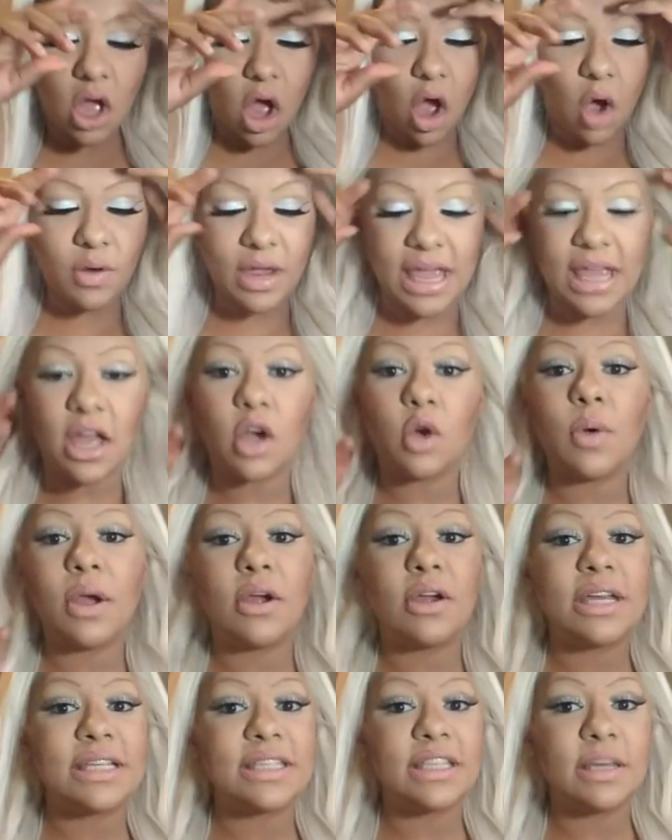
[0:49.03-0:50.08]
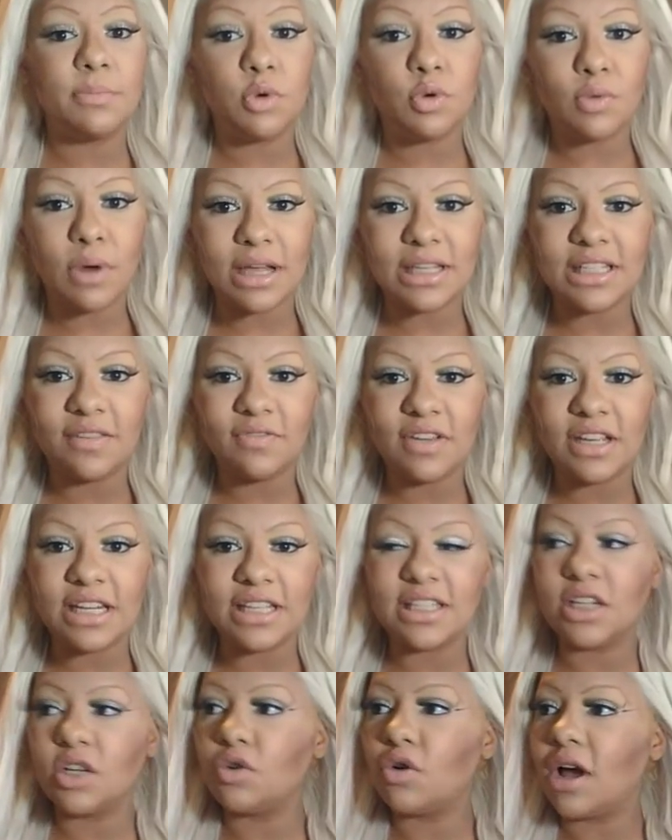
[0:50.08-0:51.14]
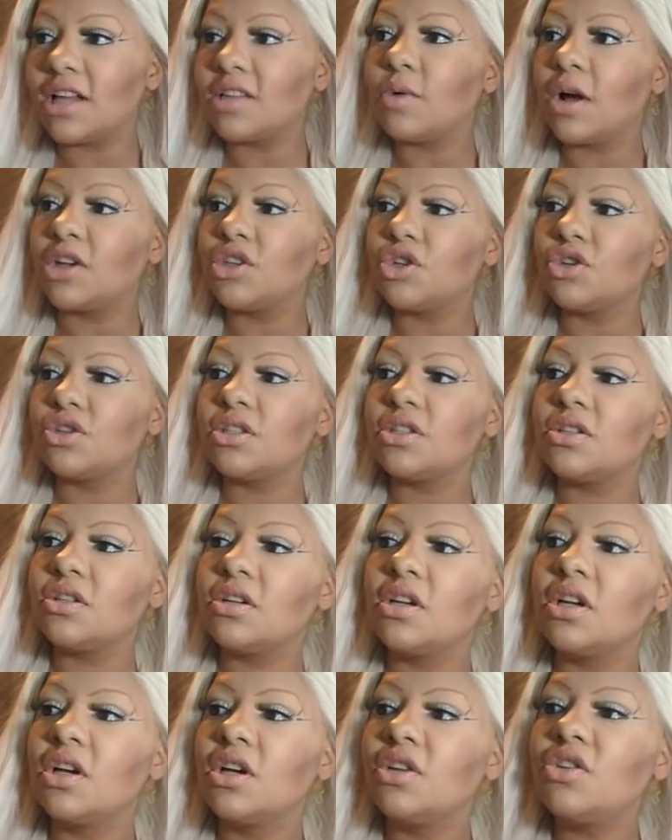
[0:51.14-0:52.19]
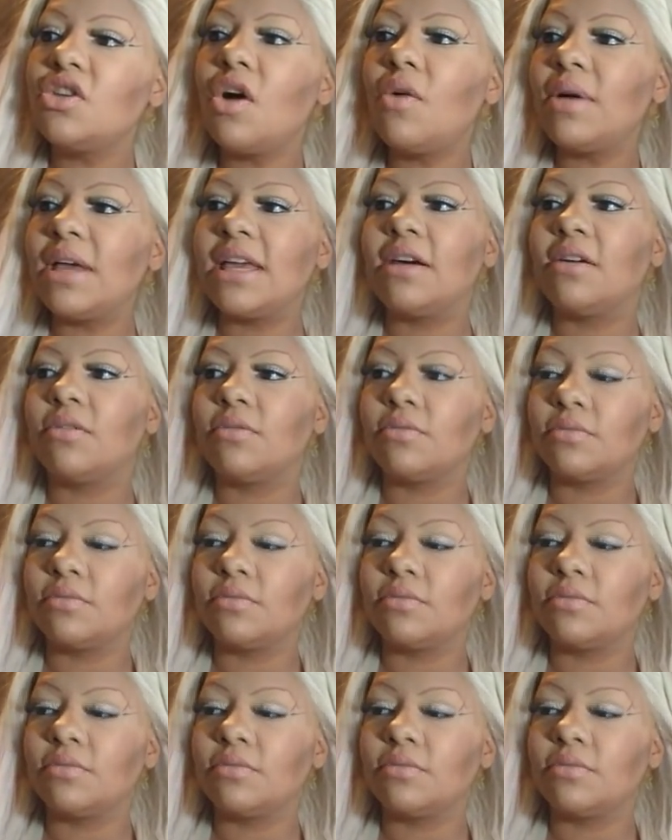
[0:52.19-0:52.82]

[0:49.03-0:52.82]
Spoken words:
Okay, Aquarius, Sun, Moon, Rising, Venus, and Cross Watchers. No ill.